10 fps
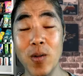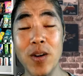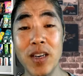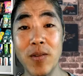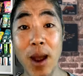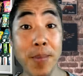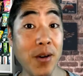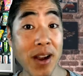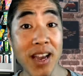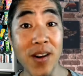to wrap your
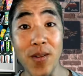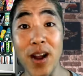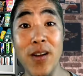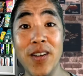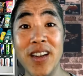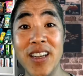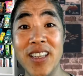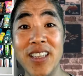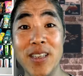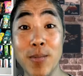head around
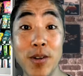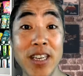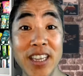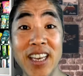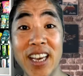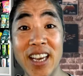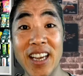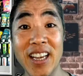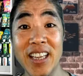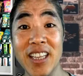this emerging thing
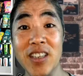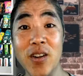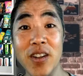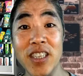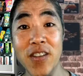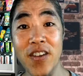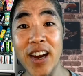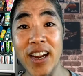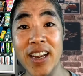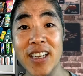that's called
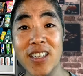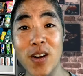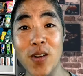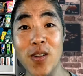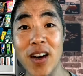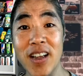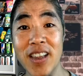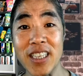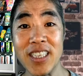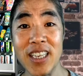DeFi. So
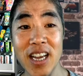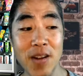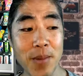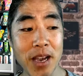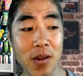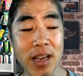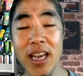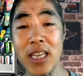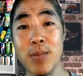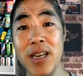that's kind of my quick
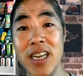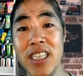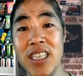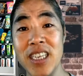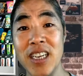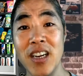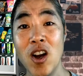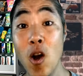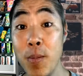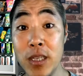explanation.
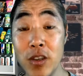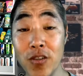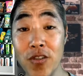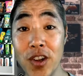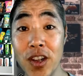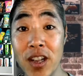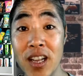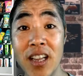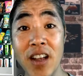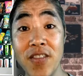Hope it's useful.
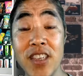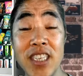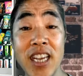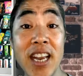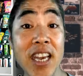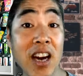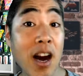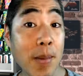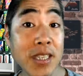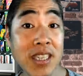Love to see any
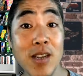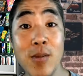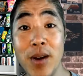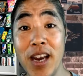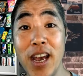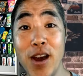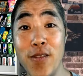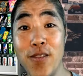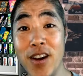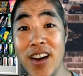comments that you might
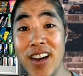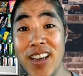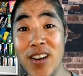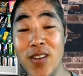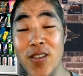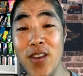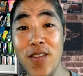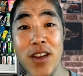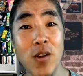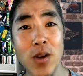have. If you have
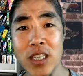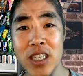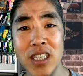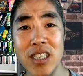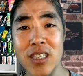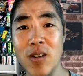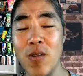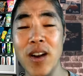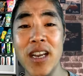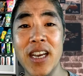any questions or
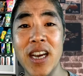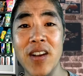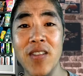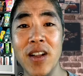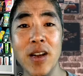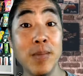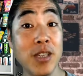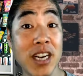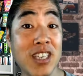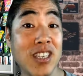any kind of
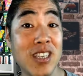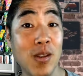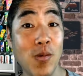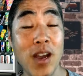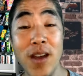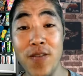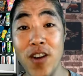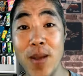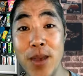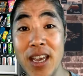objections to the way I'm
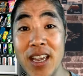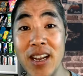framing it,